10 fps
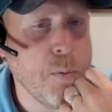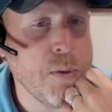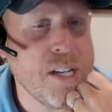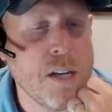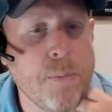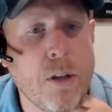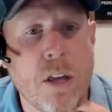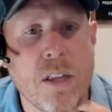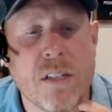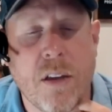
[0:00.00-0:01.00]
We need to build
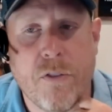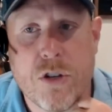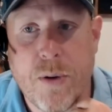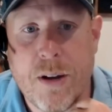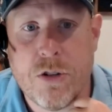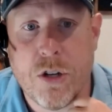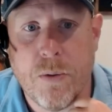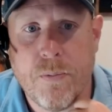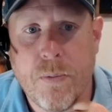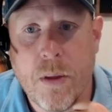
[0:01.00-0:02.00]
all this leverage around you.
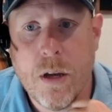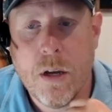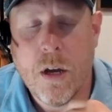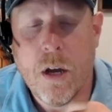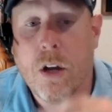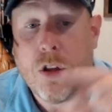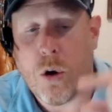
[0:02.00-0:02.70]
The